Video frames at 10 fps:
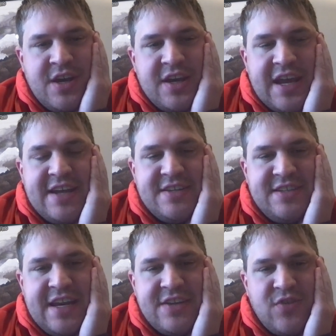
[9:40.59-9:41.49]
Kansas
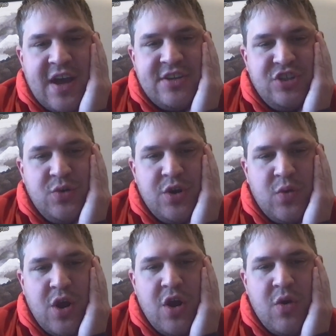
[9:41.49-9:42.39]
State has lost two in a
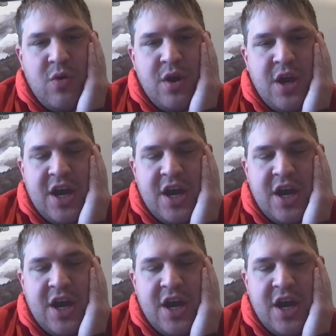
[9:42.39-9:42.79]
row